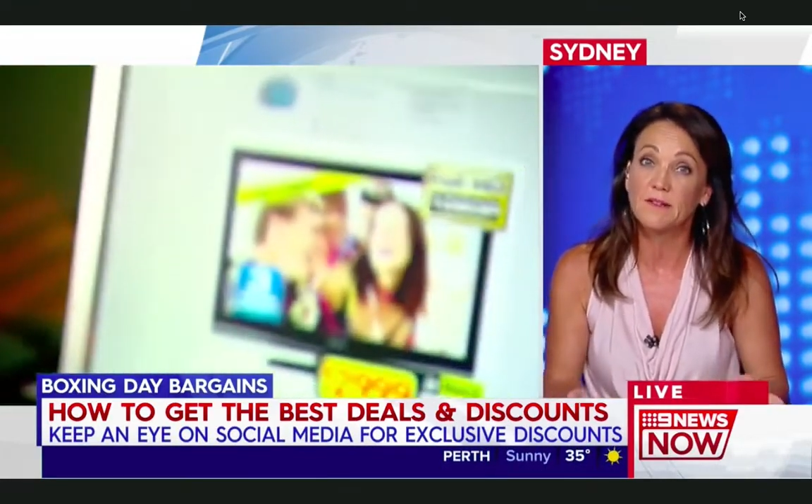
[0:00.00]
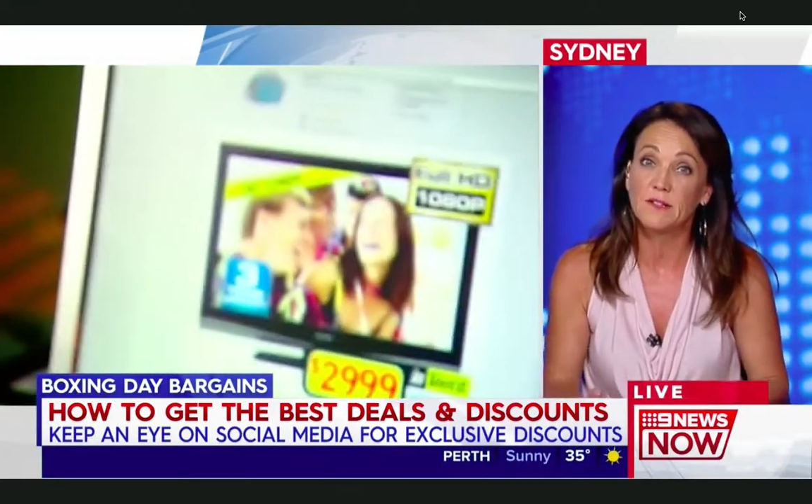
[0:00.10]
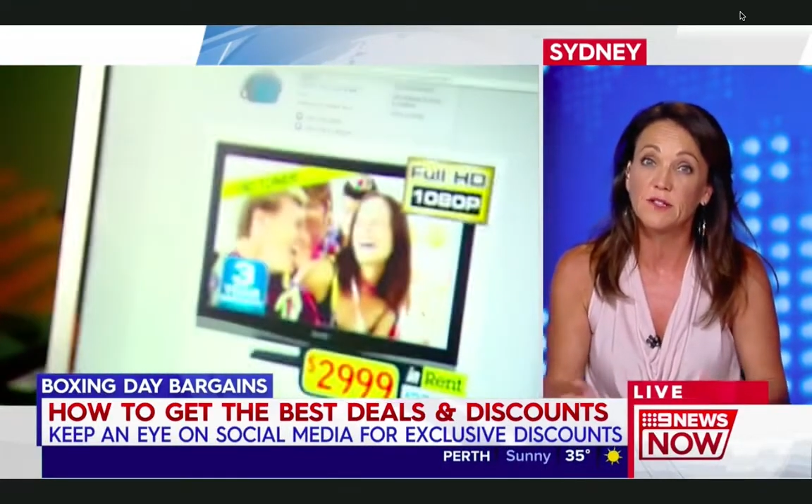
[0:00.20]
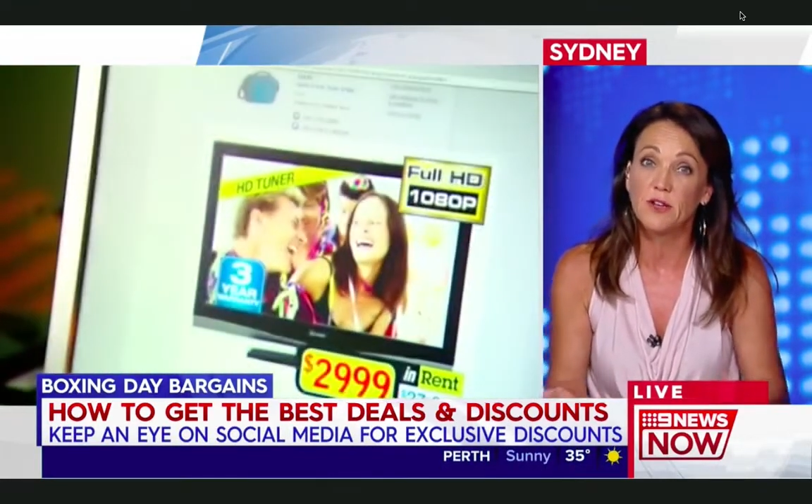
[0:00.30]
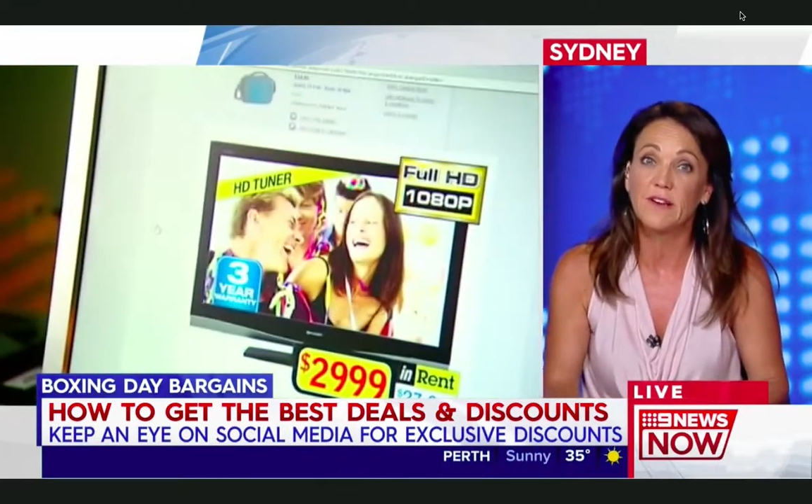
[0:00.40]
the
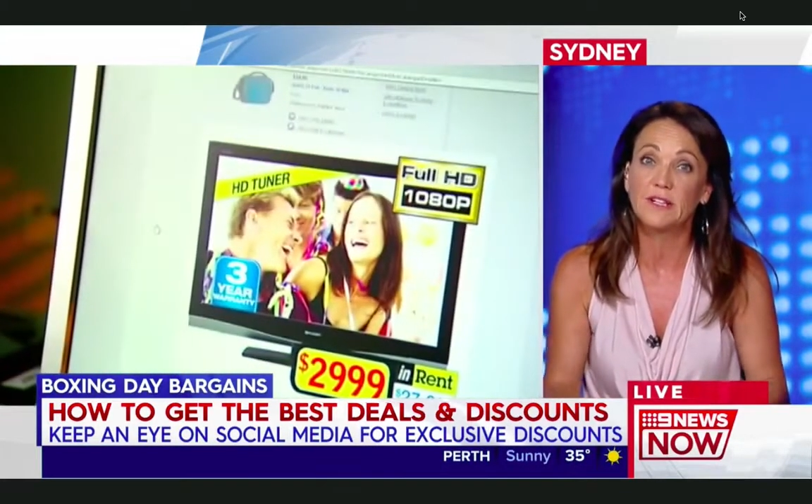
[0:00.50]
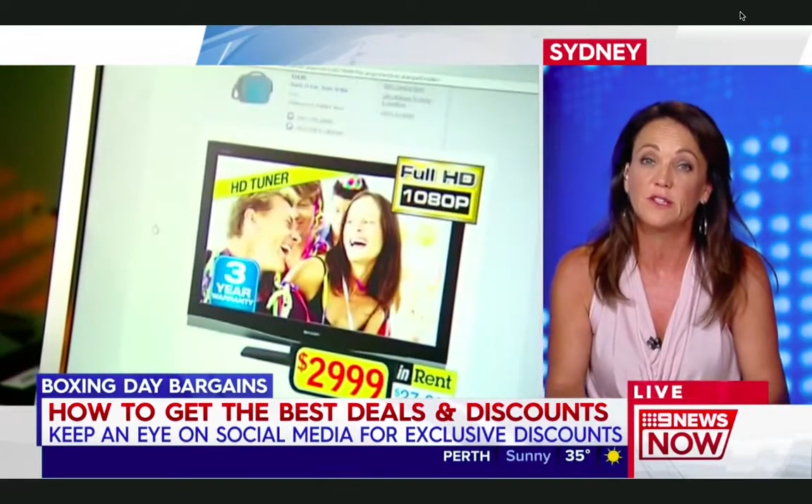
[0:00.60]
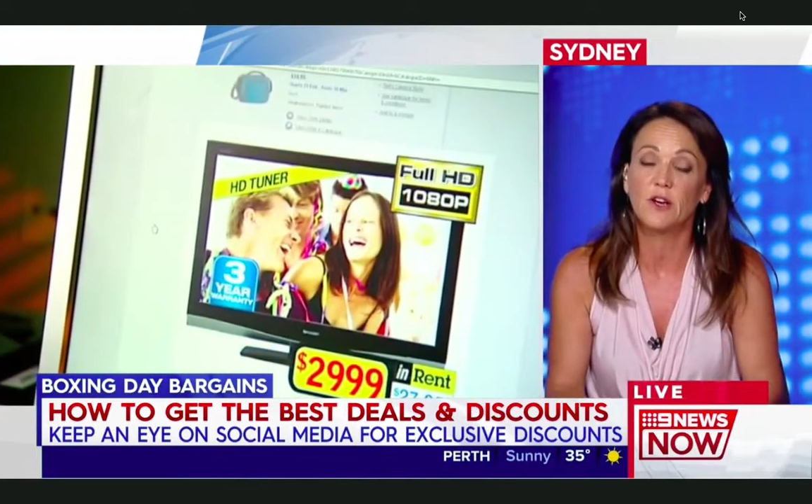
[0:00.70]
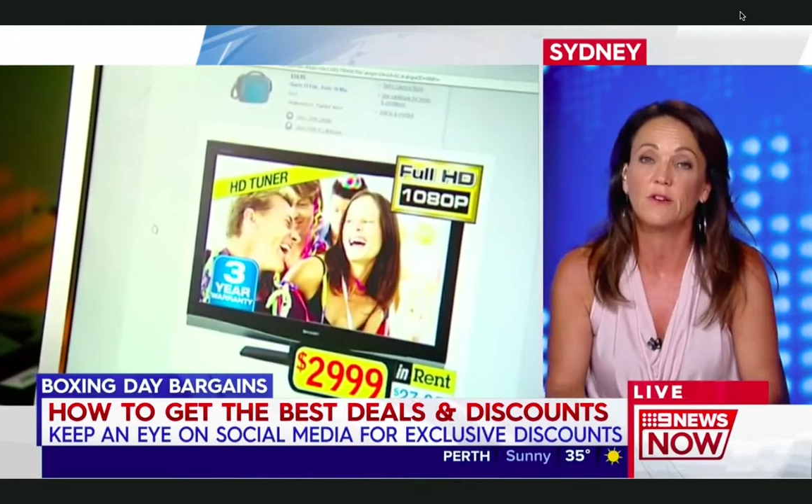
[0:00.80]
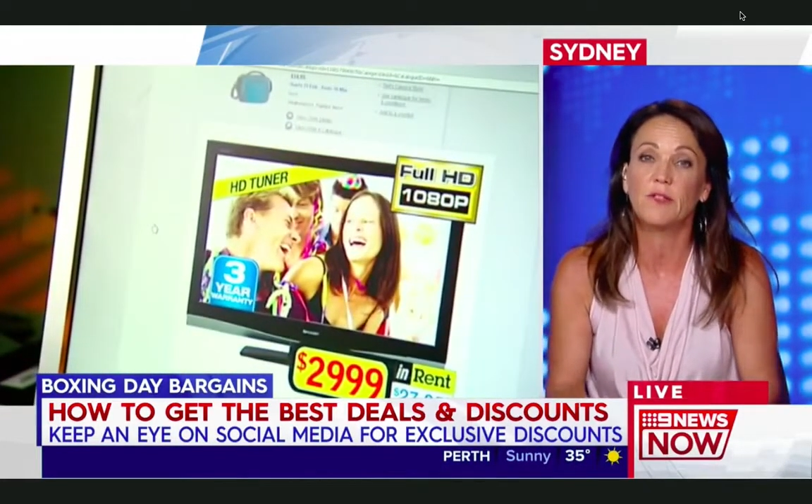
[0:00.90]
survey
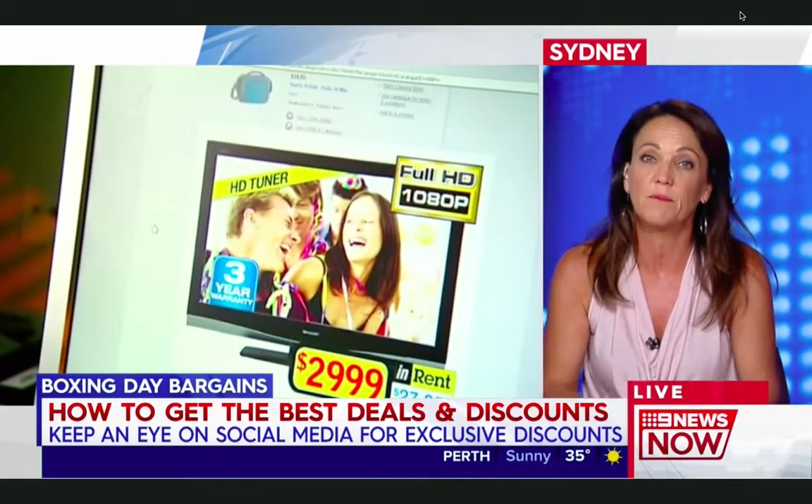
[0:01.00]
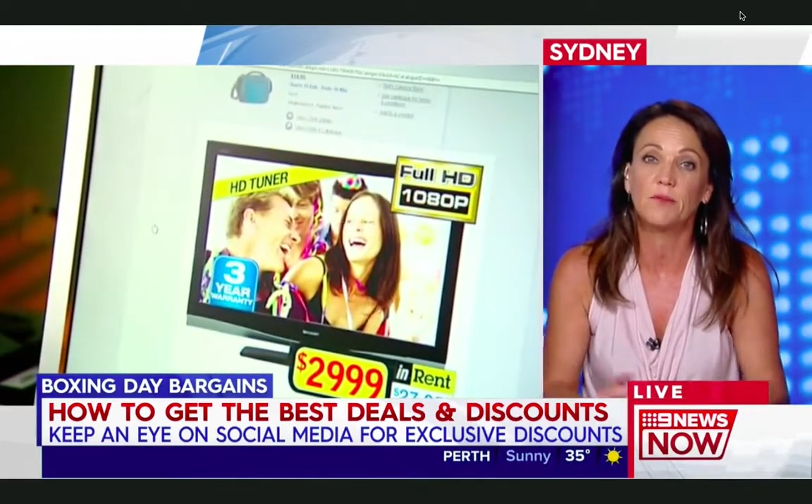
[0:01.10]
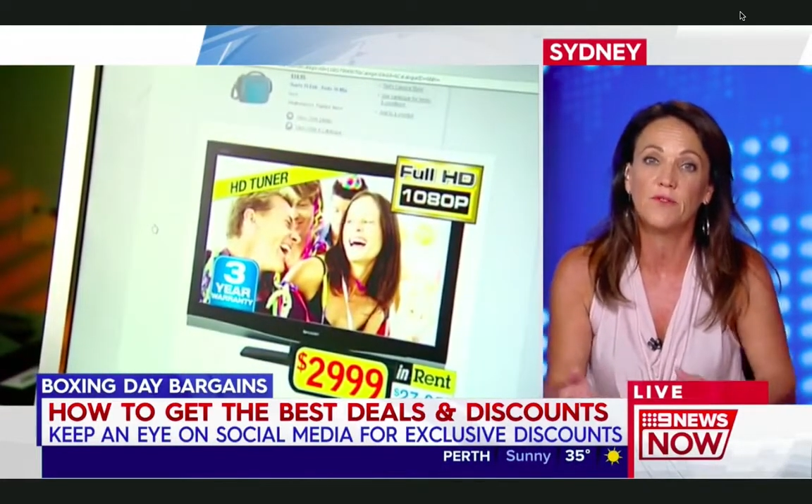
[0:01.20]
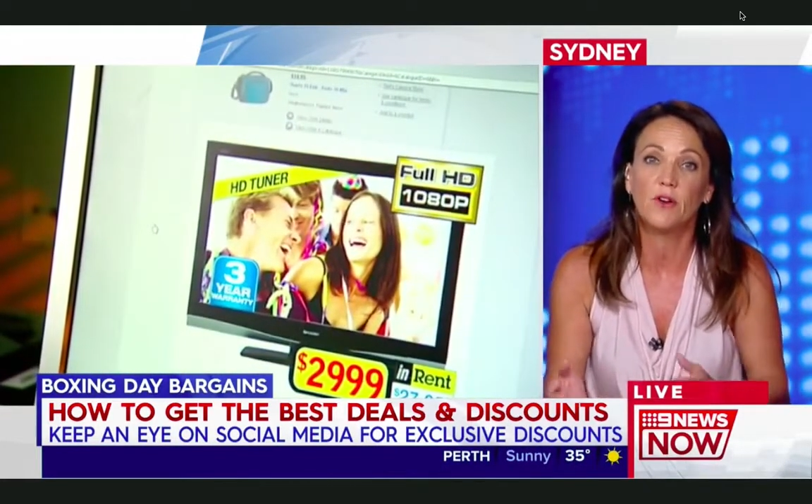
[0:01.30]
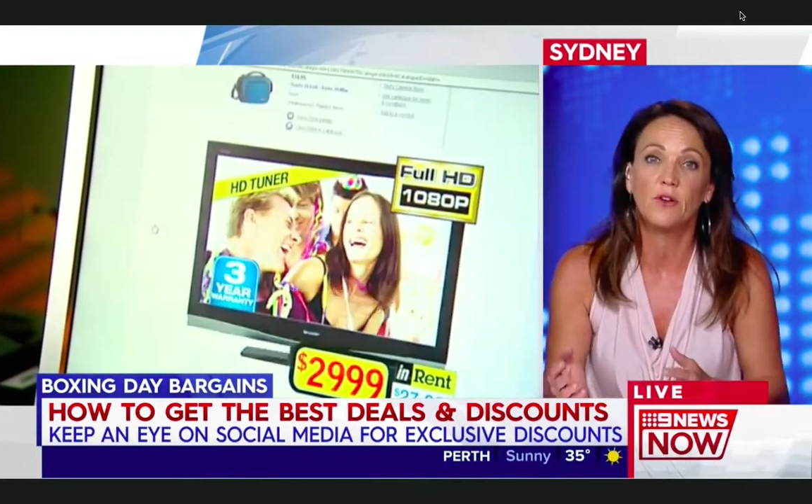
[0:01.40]
showed they
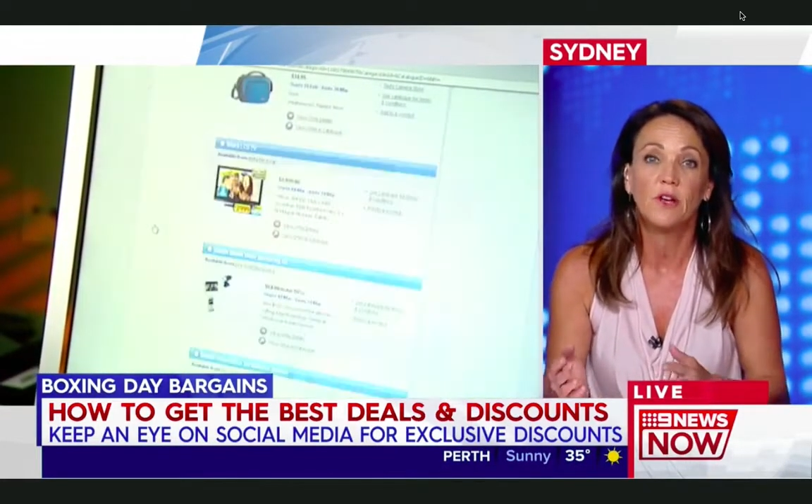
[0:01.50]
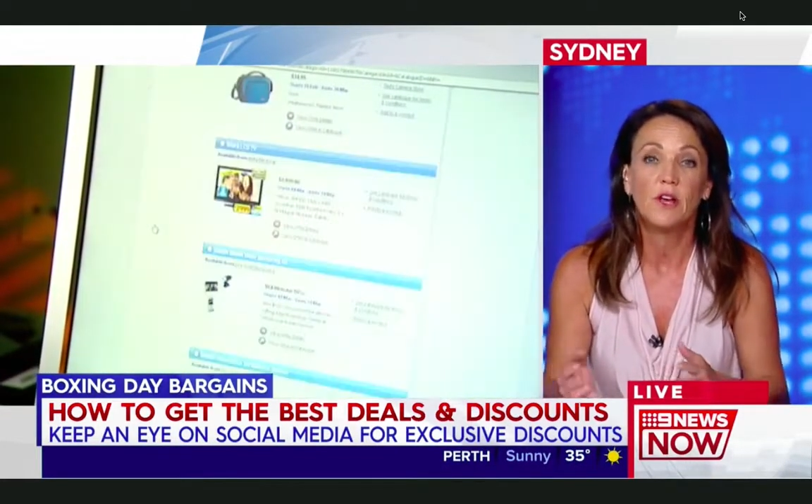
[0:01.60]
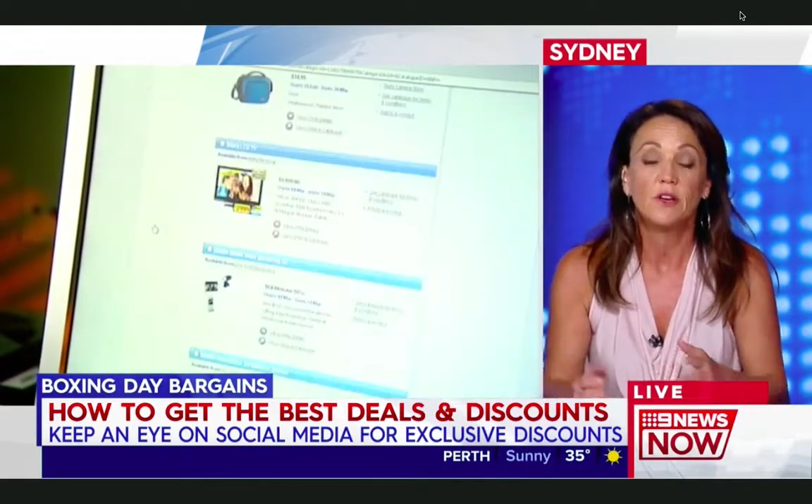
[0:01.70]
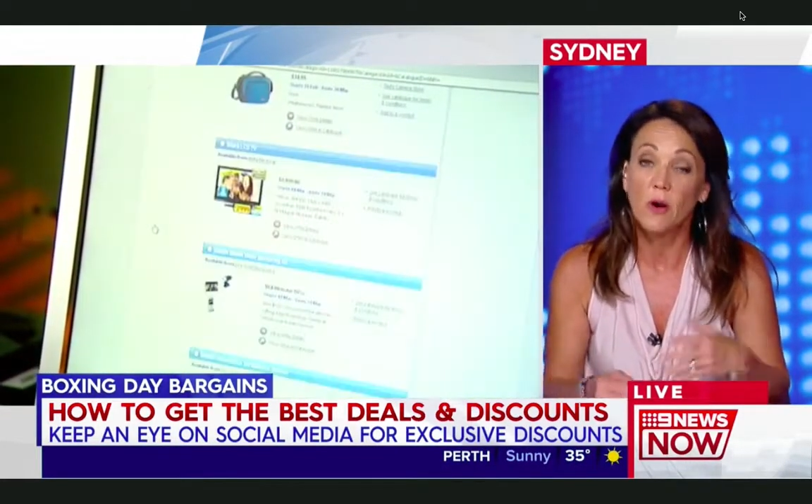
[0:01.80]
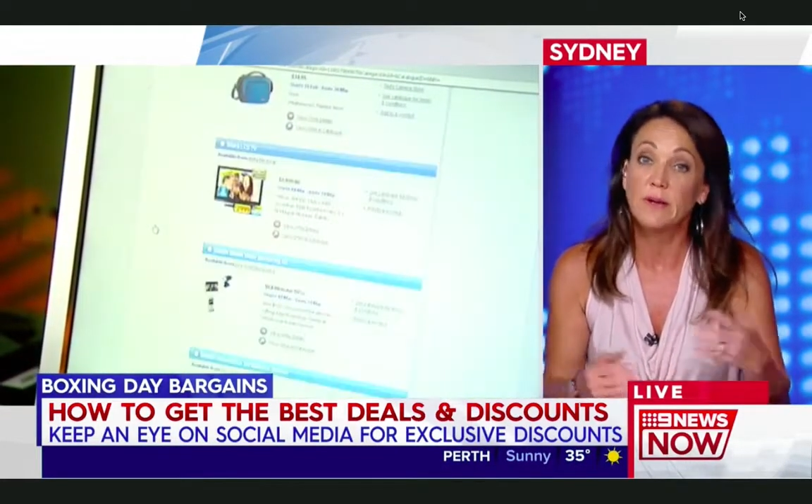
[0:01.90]
prefer going